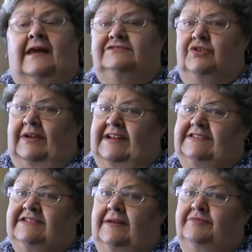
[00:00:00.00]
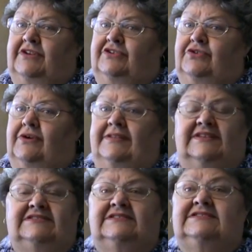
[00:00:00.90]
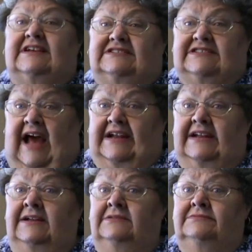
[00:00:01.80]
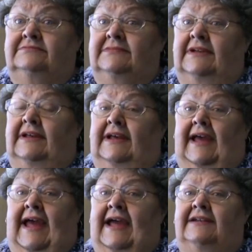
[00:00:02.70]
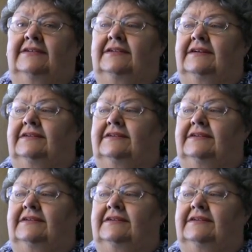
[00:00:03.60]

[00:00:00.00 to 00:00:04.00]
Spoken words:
so I need something to do, and this is exciting and